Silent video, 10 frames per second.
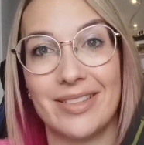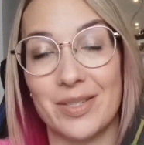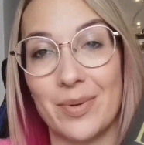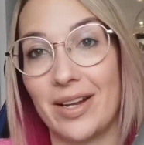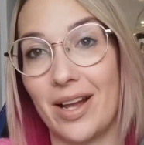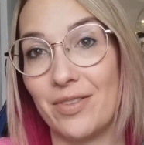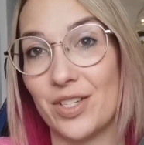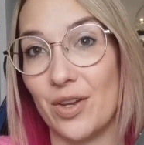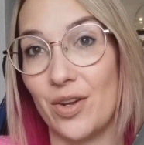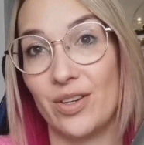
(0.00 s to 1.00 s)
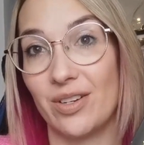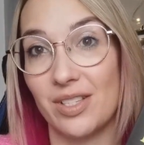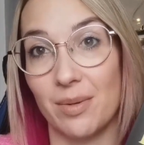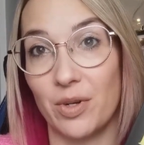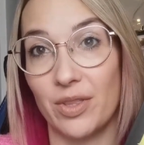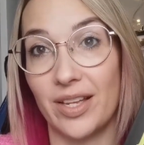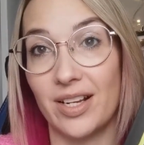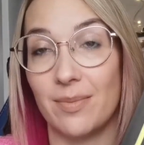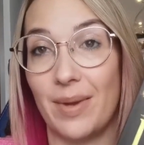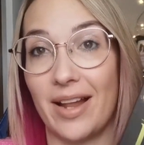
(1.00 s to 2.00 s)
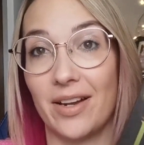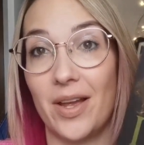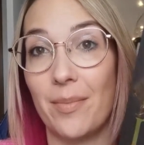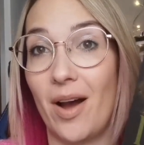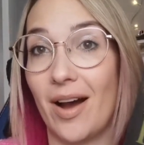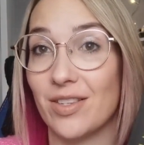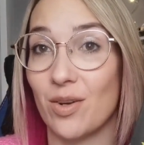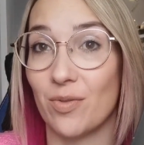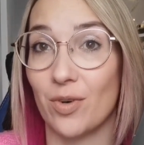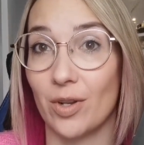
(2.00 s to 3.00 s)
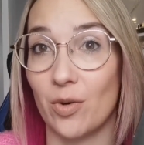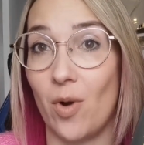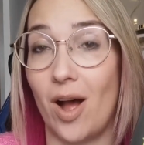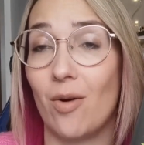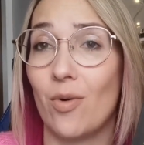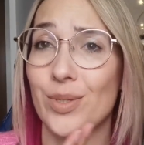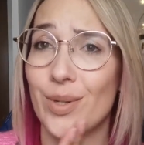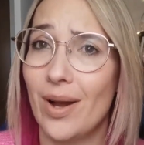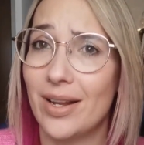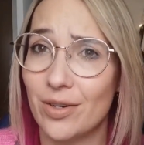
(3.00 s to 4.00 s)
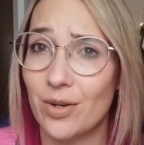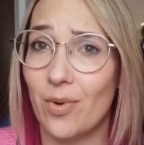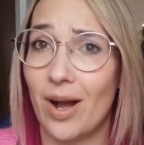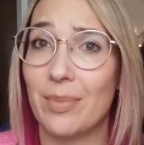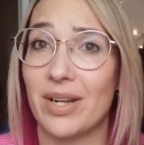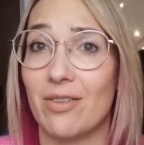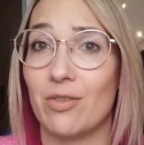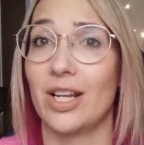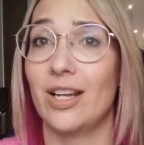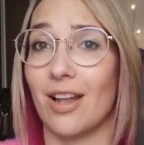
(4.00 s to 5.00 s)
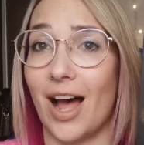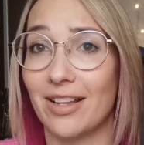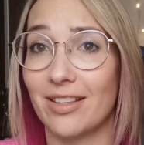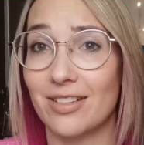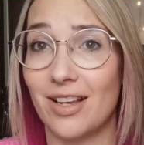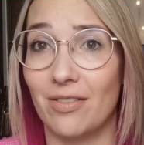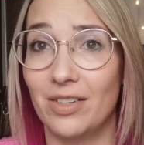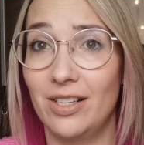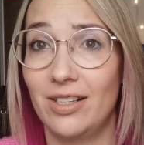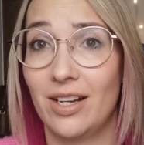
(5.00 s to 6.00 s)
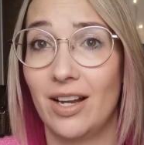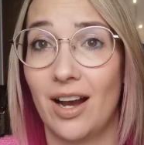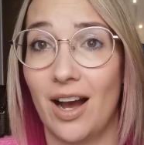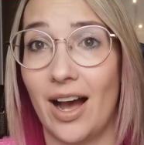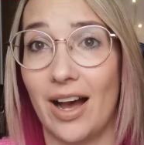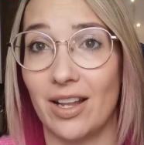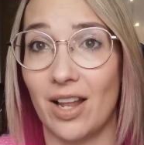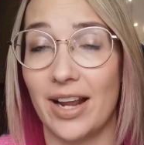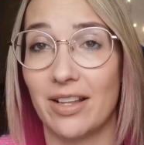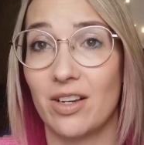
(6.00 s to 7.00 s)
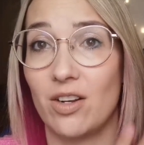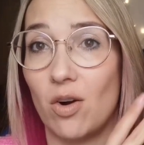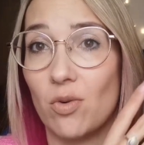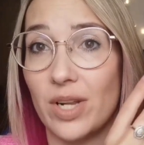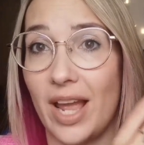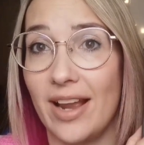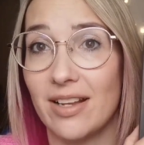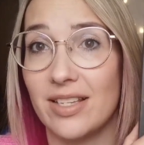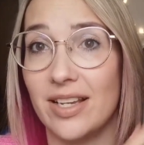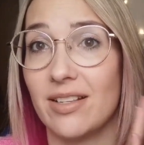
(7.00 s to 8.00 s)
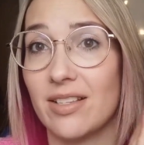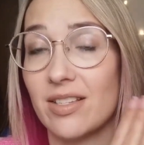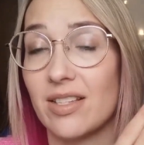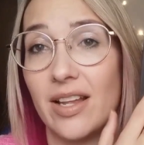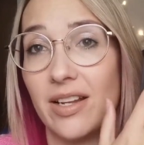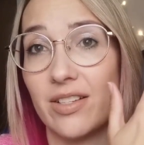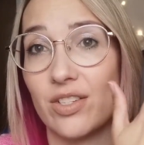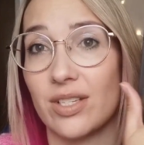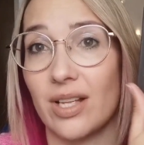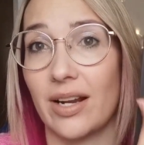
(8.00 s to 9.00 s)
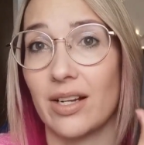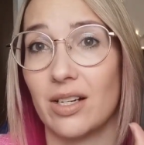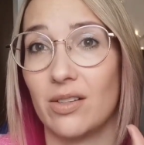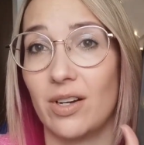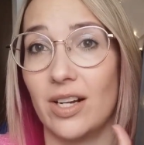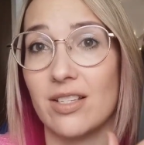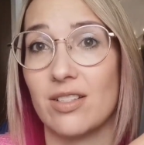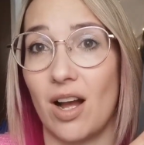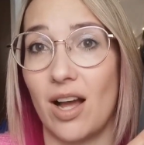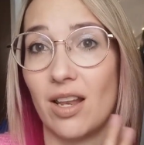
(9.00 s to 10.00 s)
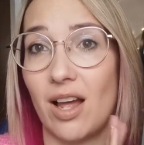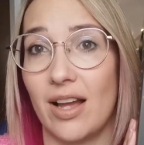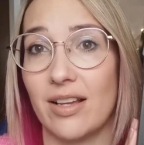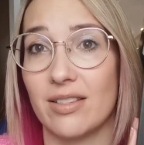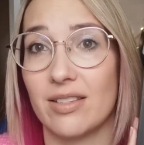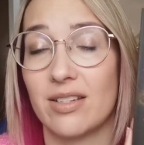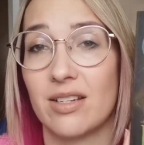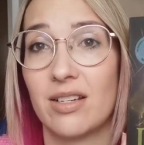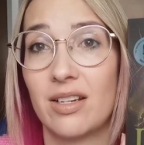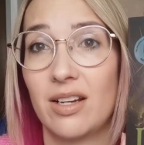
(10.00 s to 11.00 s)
This one I've just heard some good things about and I've had my eyes on for a little while. Also, I don't know why, but I really like this cover. I like the gold accents and it's just like a really stylized